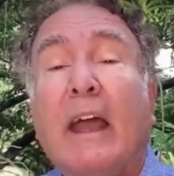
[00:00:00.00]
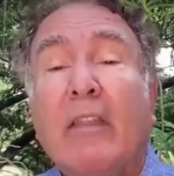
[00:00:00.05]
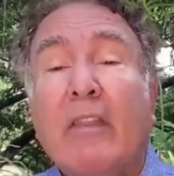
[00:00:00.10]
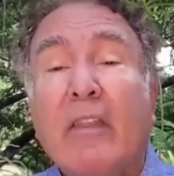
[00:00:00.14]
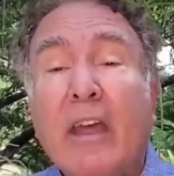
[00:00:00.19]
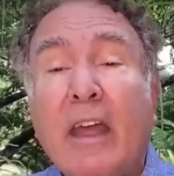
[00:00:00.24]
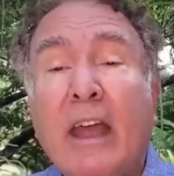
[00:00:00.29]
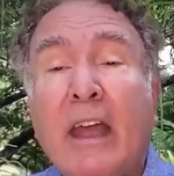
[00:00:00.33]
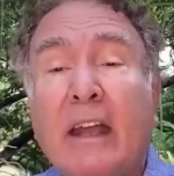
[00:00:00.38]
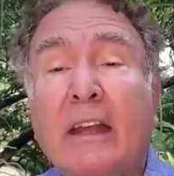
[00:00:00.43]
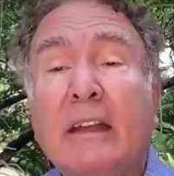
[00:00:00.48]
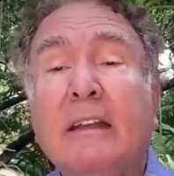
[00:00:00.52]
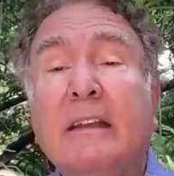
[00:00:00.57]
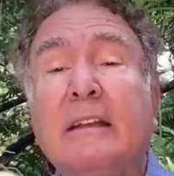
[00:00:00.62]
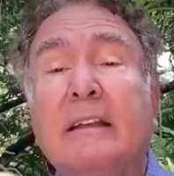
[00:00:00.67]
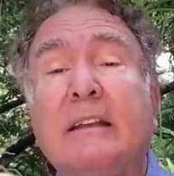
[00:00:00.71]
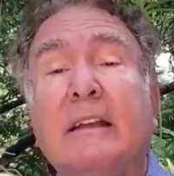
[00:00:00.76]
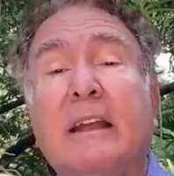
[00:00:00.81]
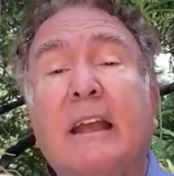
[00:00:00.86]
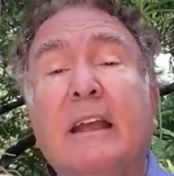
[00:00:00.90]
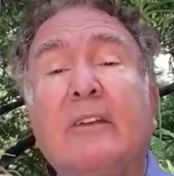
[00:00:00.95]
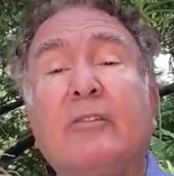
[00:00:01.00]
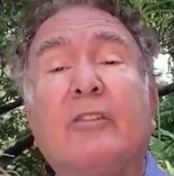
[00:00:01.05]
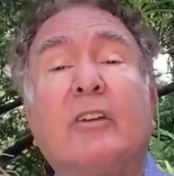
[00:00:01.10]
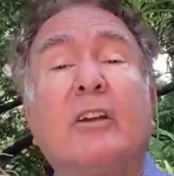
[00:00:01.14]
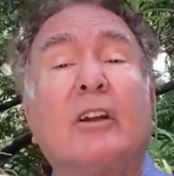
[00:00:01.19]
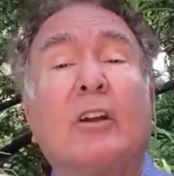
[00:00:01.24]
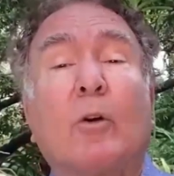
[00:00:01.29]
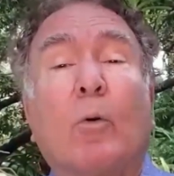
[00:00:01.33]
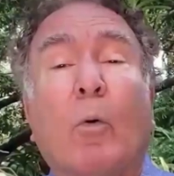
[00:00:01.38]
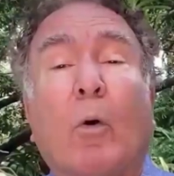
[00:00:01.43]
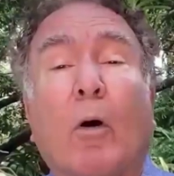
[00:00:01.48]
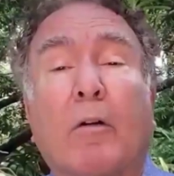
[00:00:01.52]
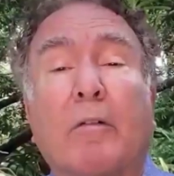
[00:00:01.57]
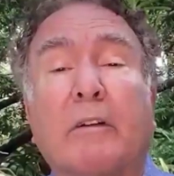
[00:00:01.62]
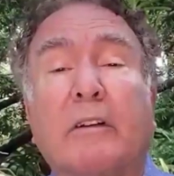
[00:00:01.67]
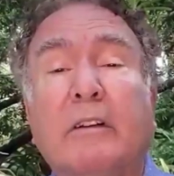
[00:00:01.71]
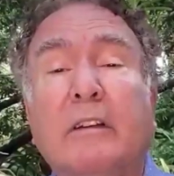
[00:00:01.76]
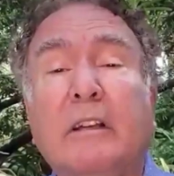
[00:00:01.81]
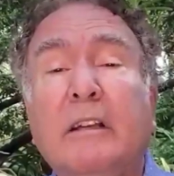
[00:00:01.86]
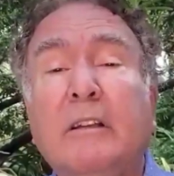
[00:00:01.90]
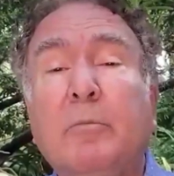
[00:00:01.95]
and then engaging in a
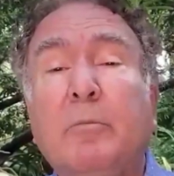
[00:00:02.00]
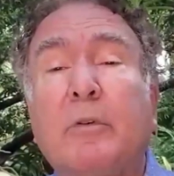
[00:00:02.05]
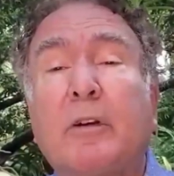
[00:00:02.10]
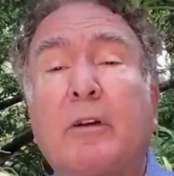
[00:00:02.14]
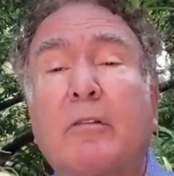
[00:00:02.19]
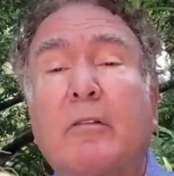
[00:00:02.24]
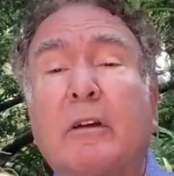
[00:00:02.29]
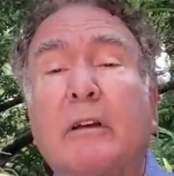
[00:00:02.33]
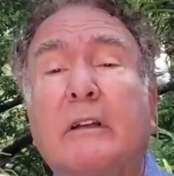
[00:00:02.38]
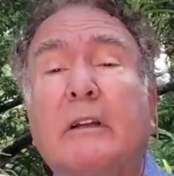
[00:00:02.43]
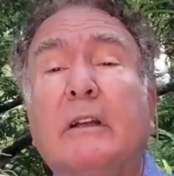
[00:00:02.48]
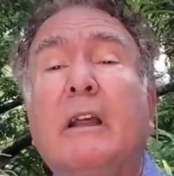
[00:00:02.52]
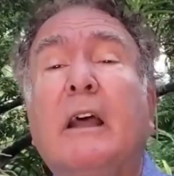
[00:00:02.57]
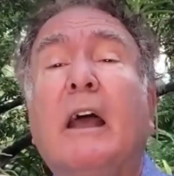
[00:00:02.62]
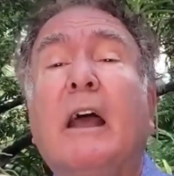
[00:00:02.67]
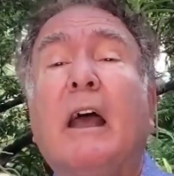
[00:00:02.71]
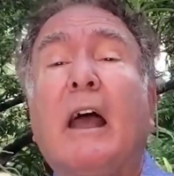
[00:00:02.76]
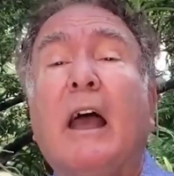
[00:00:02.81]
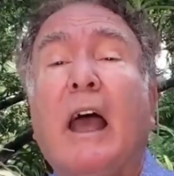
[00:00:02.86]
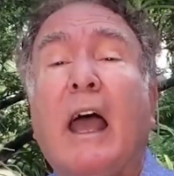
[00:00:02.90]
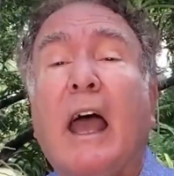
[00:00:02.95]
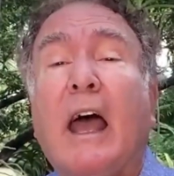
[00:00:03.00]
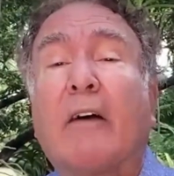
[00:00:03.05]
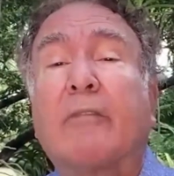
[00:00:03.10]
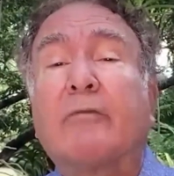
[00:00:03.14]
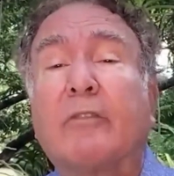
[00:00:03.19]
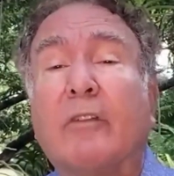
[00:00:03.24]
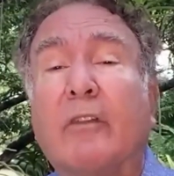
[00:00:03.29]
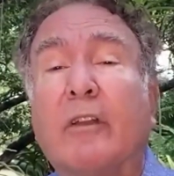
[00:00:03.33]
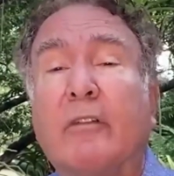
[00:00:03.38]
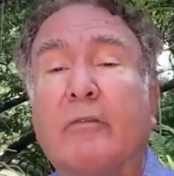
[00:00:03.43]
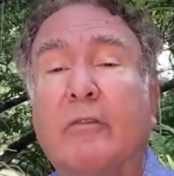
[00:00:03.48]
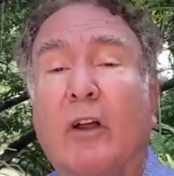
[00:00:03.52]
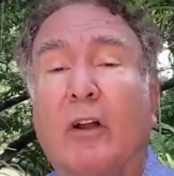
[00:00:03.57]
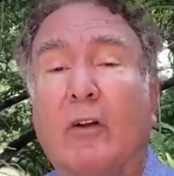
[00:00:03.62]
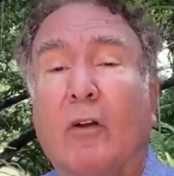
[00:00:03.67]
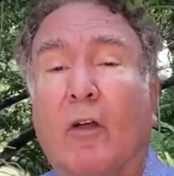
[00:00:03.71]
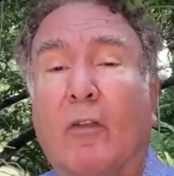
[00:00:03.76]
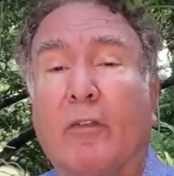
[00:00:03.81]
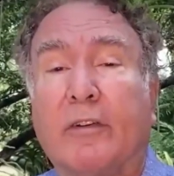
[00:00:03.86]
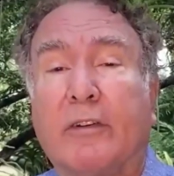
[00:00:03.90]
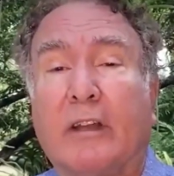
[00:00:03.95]
quarantine period after they've
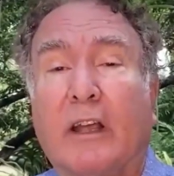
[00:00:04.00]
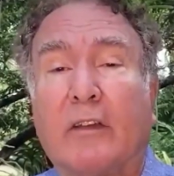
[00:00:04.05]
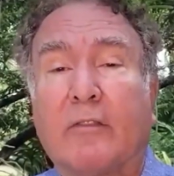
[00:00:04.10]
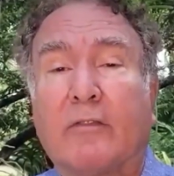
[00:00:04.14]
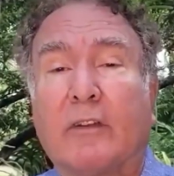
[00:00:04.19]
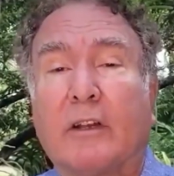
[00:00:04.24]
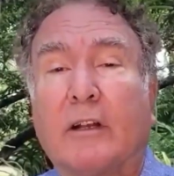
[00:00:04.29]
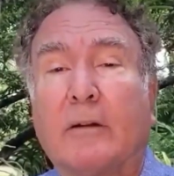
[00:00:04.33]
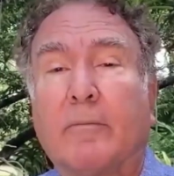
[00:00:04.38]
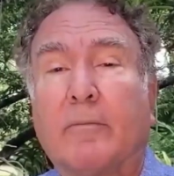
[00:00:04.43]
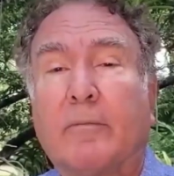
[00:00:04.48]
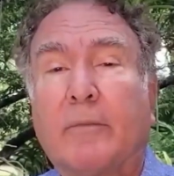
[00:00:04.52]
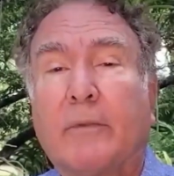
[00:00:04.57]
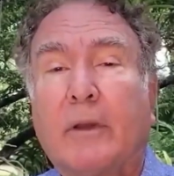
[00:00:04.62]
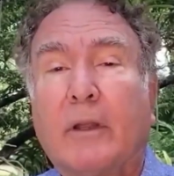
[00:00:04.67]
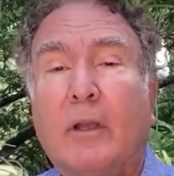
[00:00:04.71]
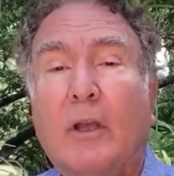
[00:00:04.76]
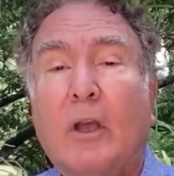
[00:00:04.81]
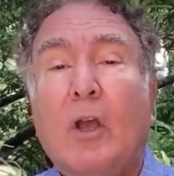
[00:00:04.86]
done all the testing.